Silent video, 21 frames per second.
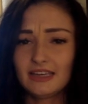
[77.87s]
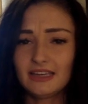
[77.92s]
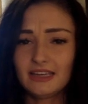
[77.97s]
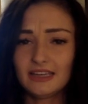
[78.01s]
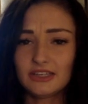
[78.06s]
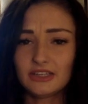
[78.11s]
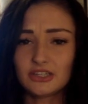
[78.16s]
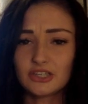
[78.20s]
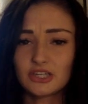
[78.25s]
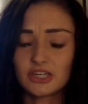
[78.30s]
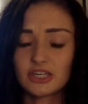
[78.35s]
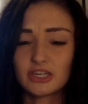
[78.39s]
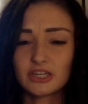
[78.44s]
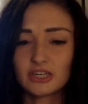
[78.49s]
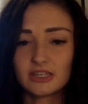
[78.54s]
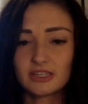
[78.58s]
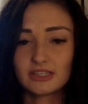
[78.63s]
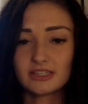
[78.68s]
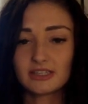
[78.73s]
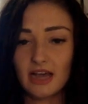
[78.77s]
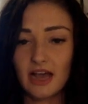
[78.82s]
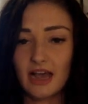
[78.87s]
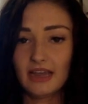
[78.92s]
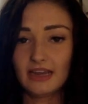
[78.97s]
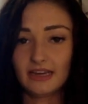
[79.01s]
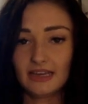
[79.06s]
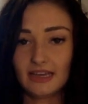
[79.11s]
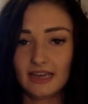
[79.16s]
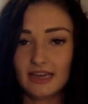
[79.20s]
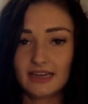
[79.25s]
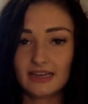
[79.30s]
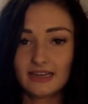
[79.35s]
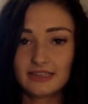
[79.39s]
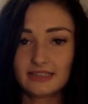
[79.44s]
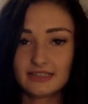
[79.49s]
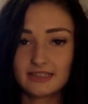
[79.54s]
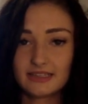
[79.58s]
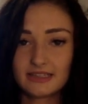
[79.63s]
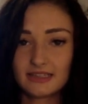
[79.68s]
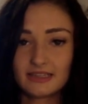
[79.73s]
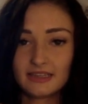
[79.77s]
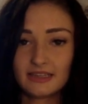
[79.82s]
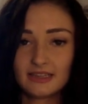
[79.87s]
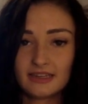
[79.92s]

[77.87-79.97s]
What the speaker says: each sign gets